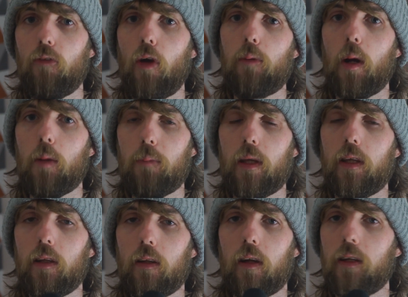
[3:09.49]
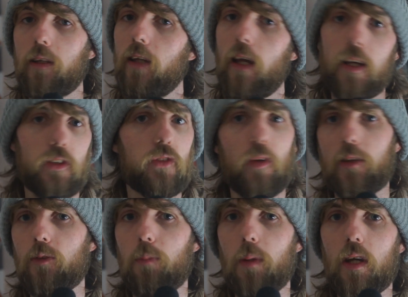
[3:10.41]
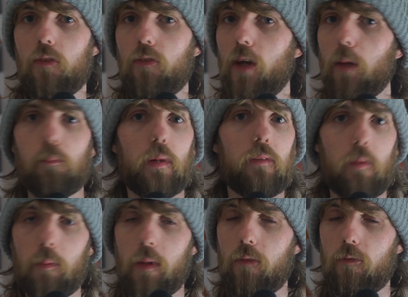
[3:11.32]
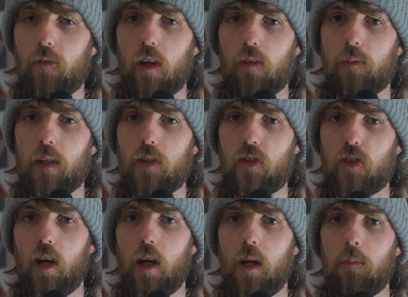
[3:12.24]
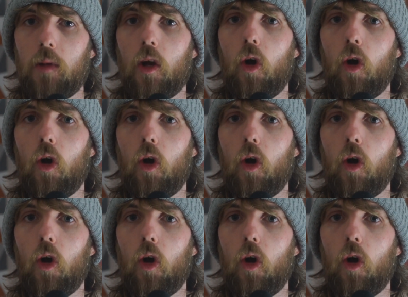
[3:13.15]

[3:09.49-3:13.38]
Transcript: They might be like, "Yes, that's perfect, bring them in 5 minutes time."